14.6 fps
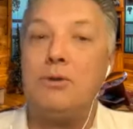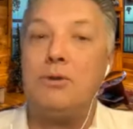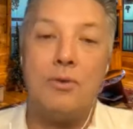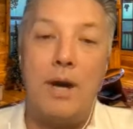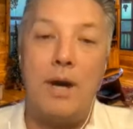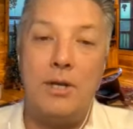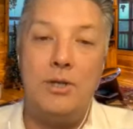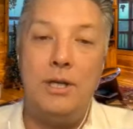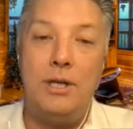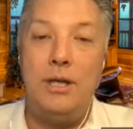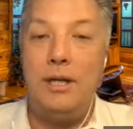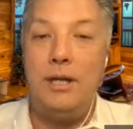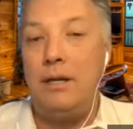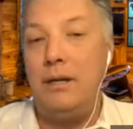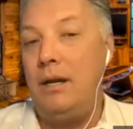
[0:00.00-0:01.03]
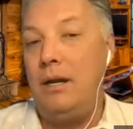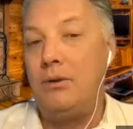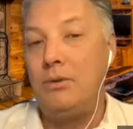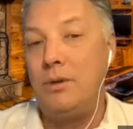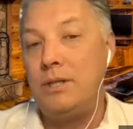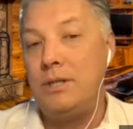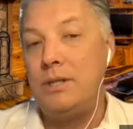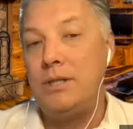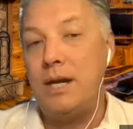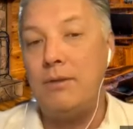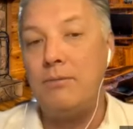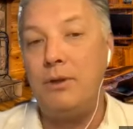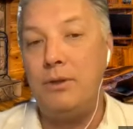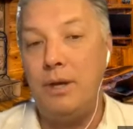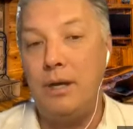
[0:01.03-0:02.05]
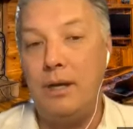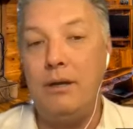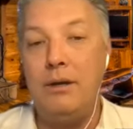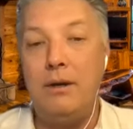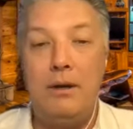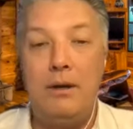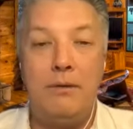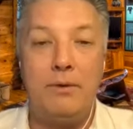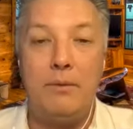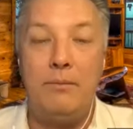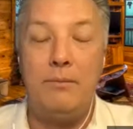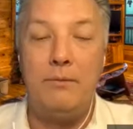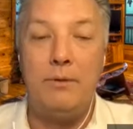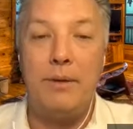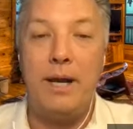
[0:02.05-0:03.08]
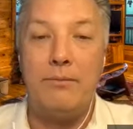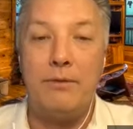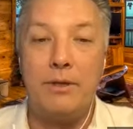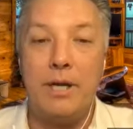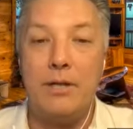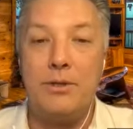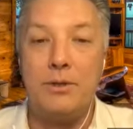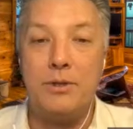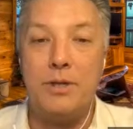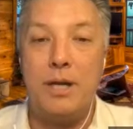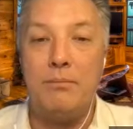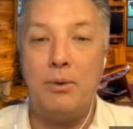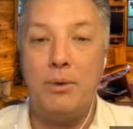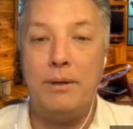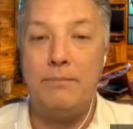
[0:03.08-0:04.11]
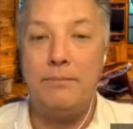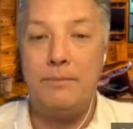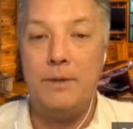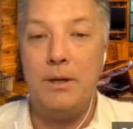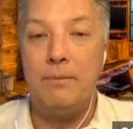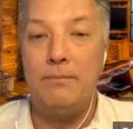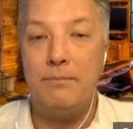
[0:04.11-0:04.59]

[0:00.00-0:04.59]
strategy, and increases everything from an advertiser standpoint. So